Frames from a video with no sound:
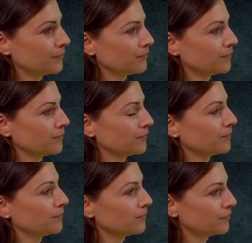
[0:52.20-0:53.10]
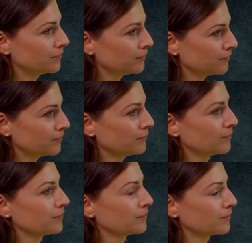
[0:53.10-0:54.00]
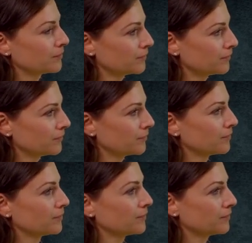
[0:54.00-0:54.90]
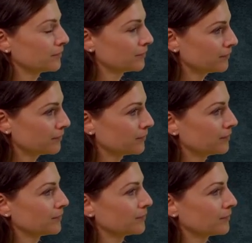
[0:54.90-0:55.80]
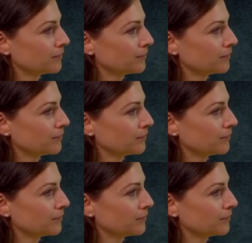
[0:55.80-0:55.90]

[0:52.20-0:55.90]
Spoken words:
(silent)